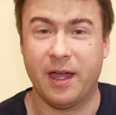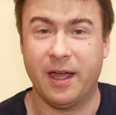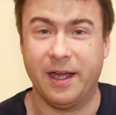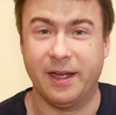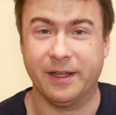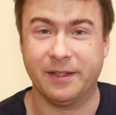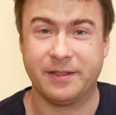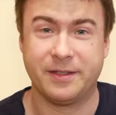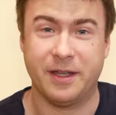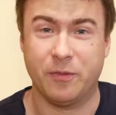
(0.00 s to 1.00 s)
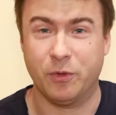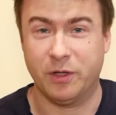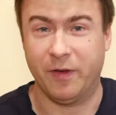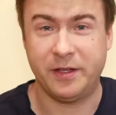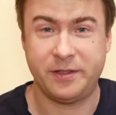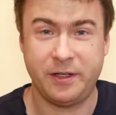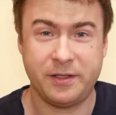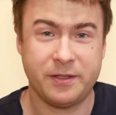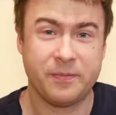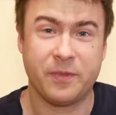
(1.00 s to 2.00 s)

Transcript: and they will invest in it.